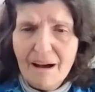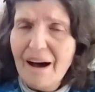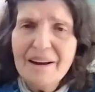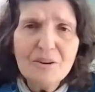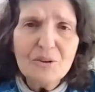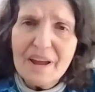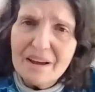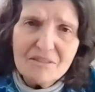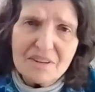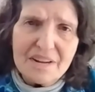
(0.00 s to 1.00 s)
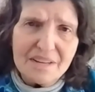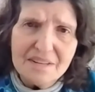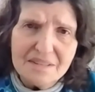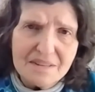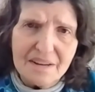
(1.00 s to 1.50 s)
I don't have any
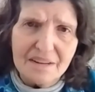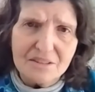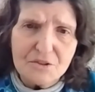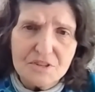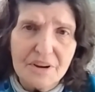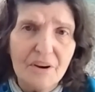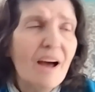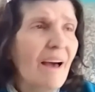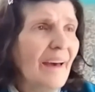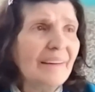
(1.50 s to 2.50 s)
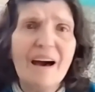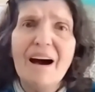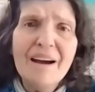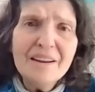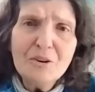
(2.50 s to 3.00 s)
easy answers here. Heck,
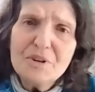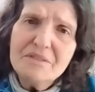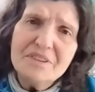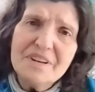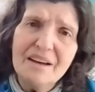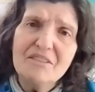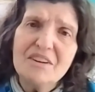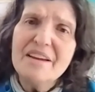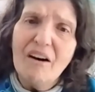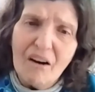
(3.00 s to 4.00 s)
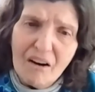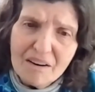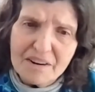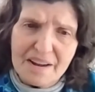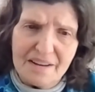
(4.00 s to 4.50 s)
I don't even have any
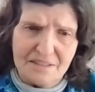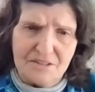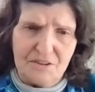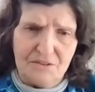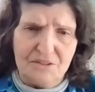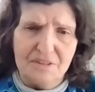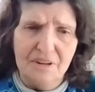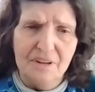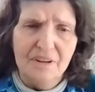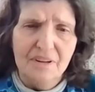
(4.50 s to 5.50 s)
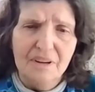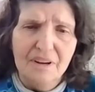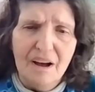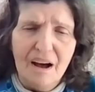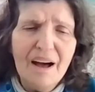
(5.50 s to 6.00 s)
hard answers.
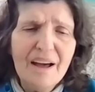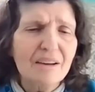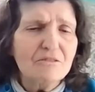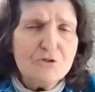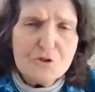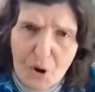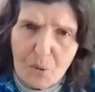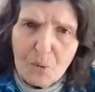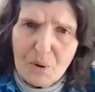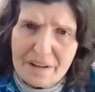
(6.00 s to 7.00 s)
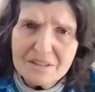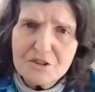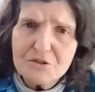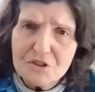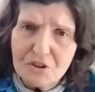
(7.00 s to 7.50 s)
I have no
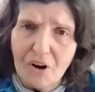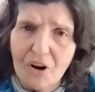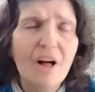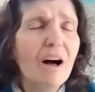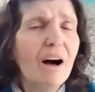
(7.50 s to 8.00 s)
answers at all.